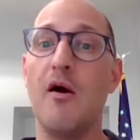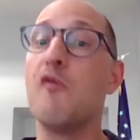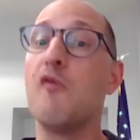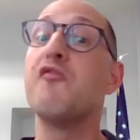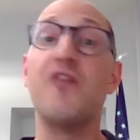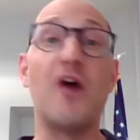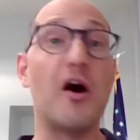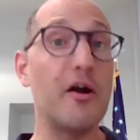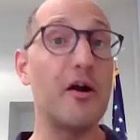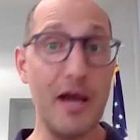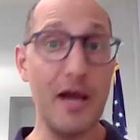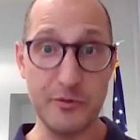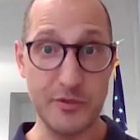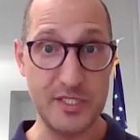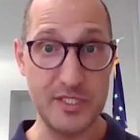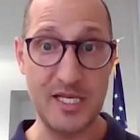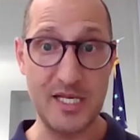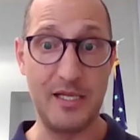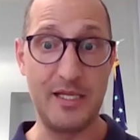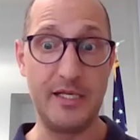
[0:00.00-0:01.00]
far
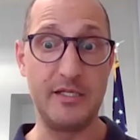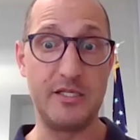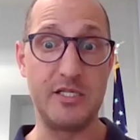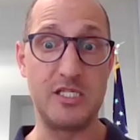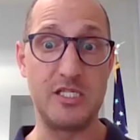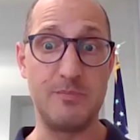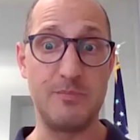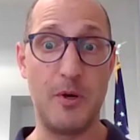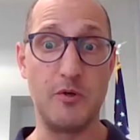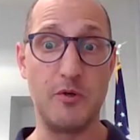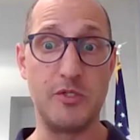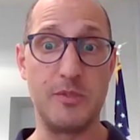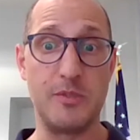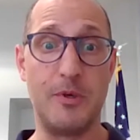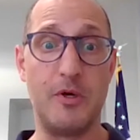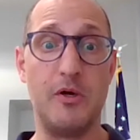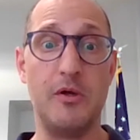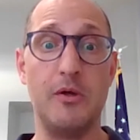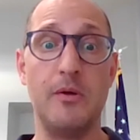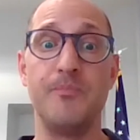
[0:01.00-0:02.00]
outselling
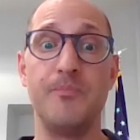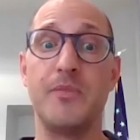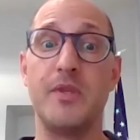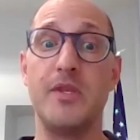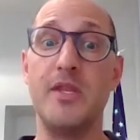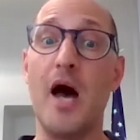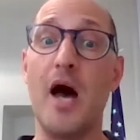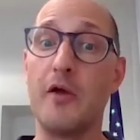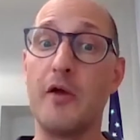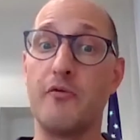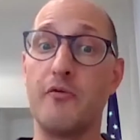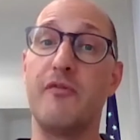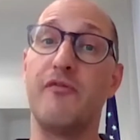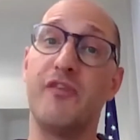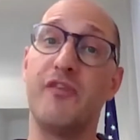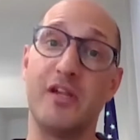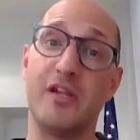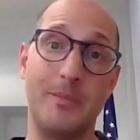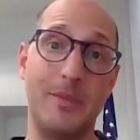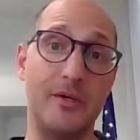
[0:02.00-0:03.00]
disposable,
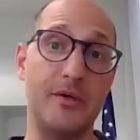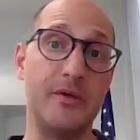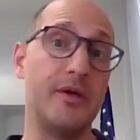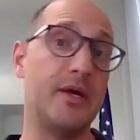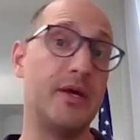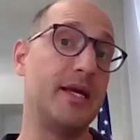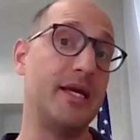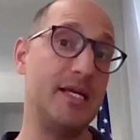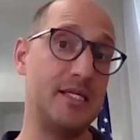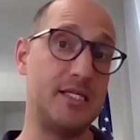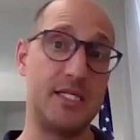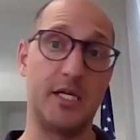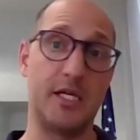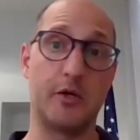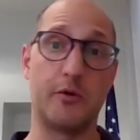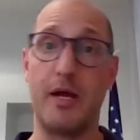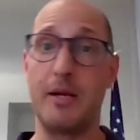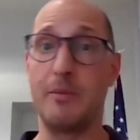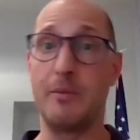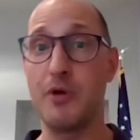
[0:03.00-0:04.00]
non-refillable
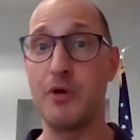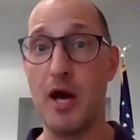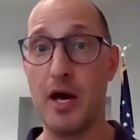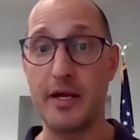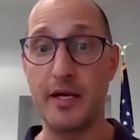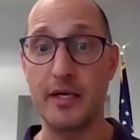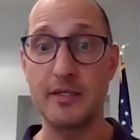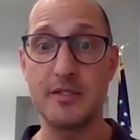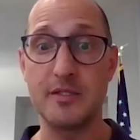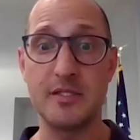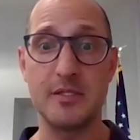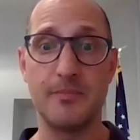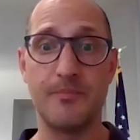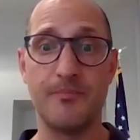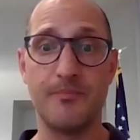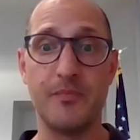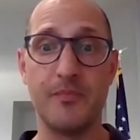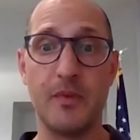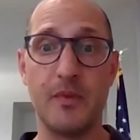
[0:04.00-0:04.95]
e-cigarette products.